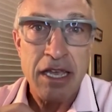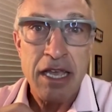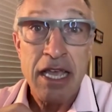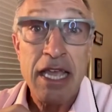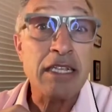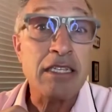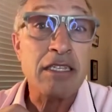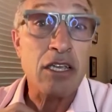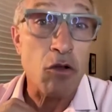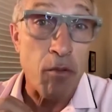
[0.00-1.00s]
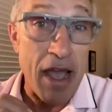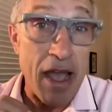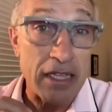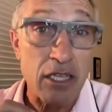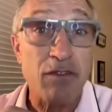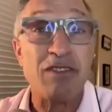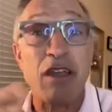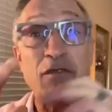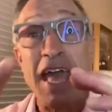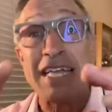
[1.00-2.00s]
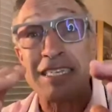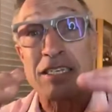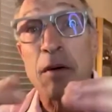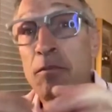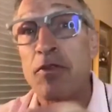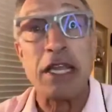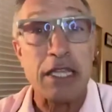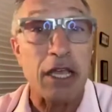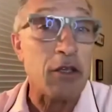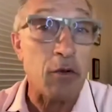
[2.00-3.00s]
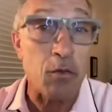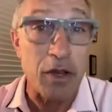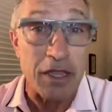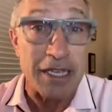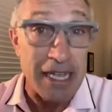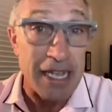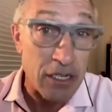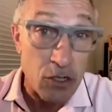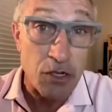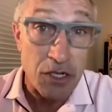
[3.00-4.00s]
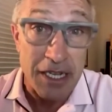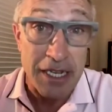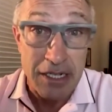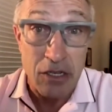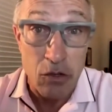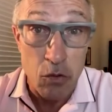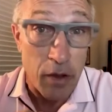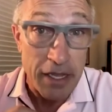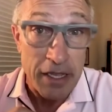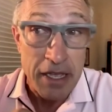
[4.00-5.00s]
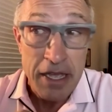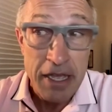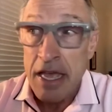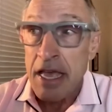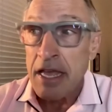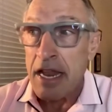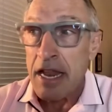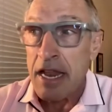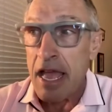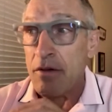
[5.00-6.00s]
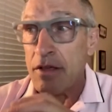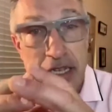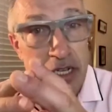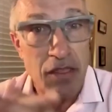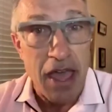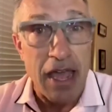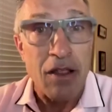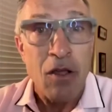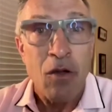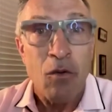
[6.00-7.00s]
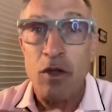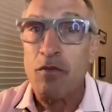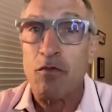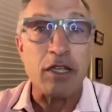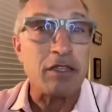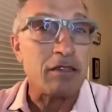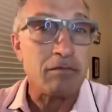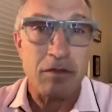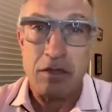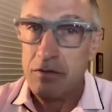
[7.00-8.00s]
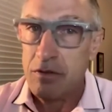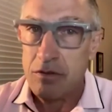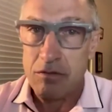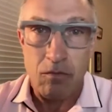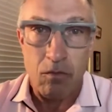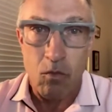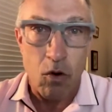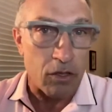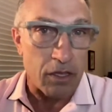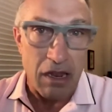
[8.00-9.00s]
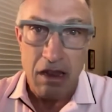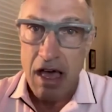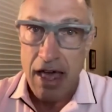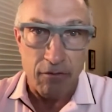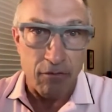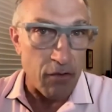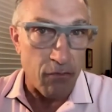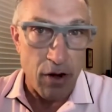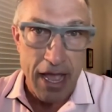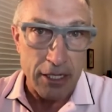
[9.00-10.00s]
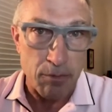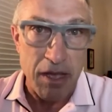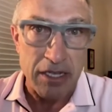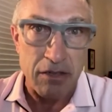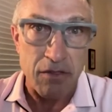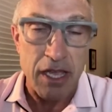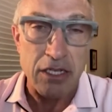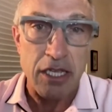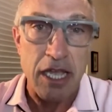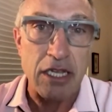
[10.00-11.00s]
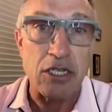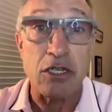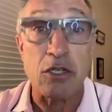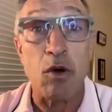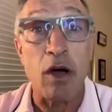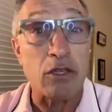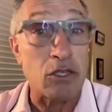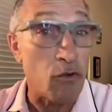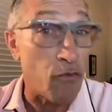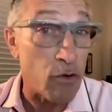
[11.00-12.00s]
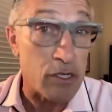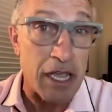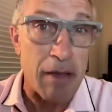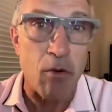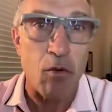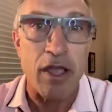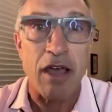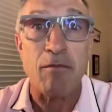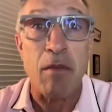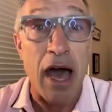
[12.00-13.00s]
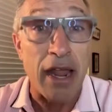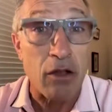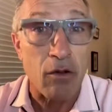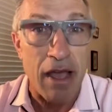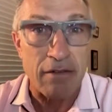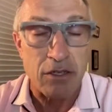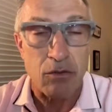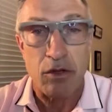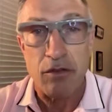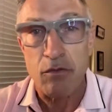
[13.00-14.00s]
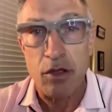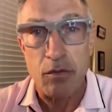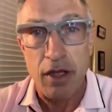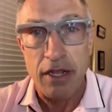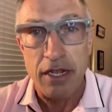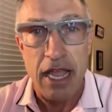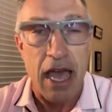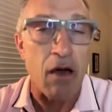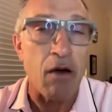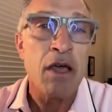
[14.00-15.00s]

into your practice if that's something that you're really interested in doing. Now, in addition to that, we've reworked a lot of different aspects of the education as well. So, for example, we have monographs that we've rewritten now